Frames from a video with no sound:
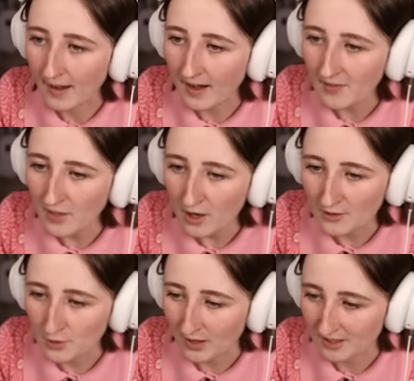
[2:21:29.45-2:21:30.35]
I unlocked
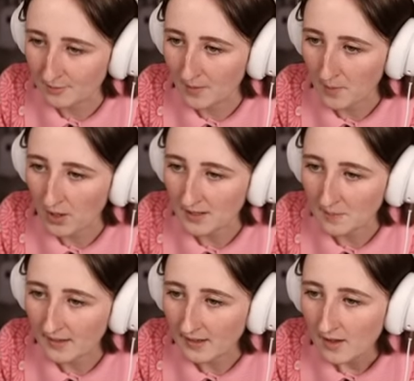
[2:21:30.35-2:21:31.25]
the because of my party,
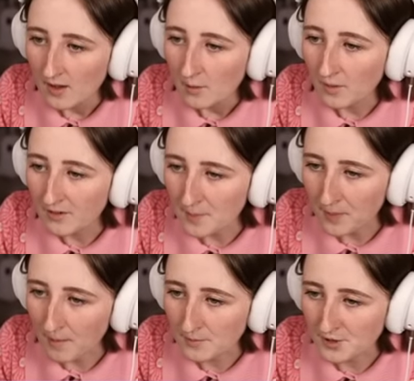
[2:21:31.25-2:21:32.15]
but one of the
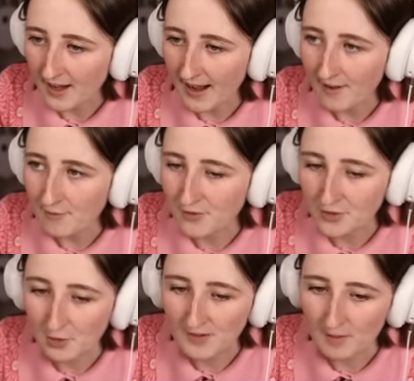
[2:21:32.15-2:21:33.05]
problems that I have with
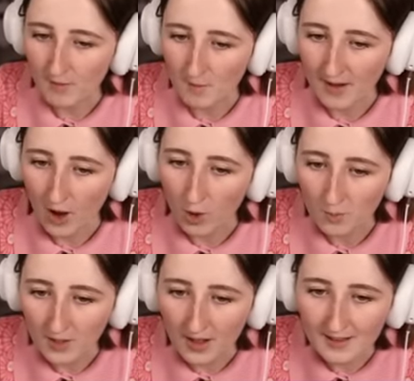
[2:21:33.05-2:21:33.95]
doing them on my home
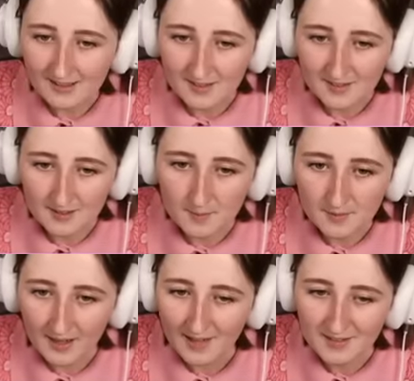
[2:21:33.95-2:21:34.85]
lot is the Sims
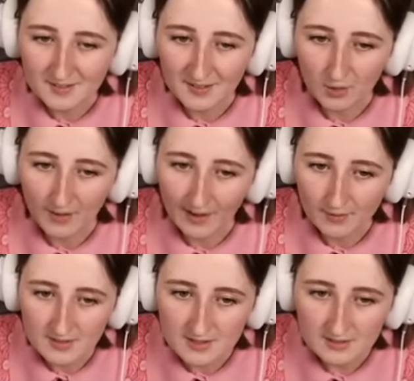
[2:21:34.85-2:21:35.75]
kind of stick
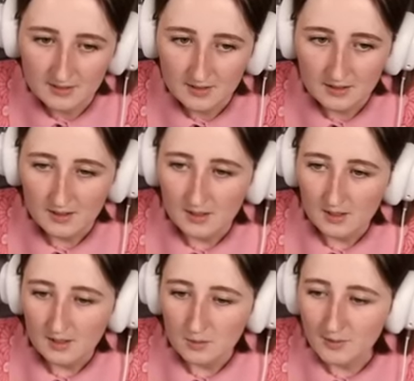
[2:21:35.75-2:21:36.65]
around.
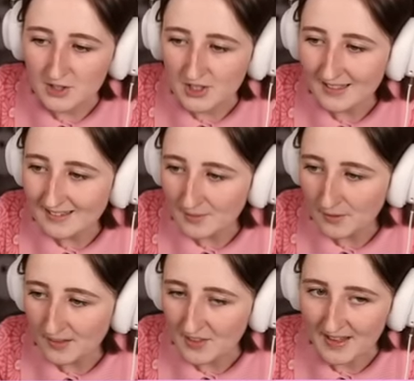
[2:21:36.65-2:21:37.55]
Which isn't
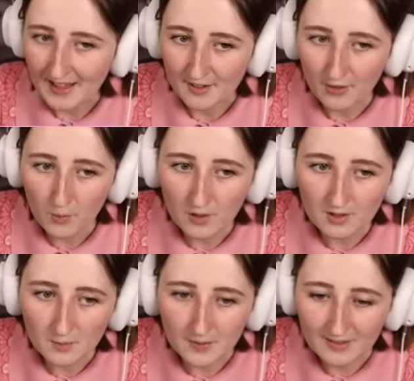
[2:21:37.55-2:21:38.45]
really the end of the
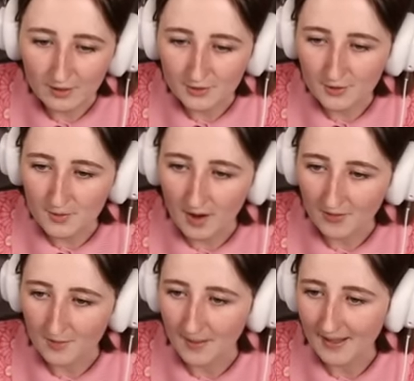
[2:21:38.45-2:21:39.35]
world, but it's also not
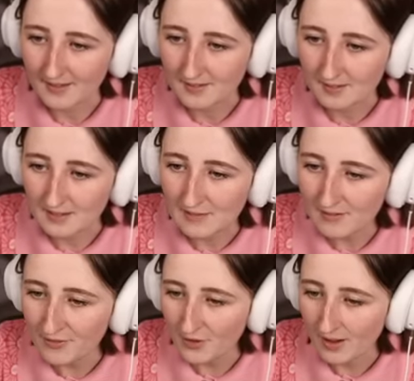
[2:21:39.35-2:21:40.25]
the best. Even
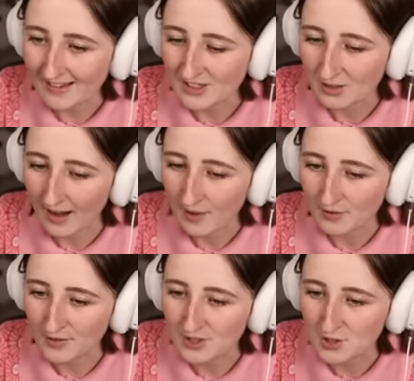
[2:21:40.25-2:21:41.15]
if they're not in your
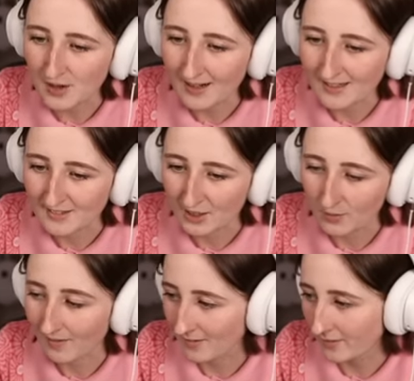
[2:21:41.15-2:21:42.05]
house, they do kind of stick
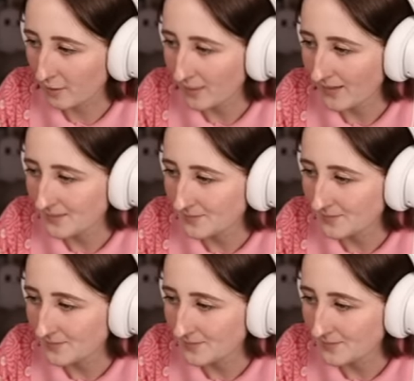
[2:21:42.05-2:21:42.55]
around a little bit.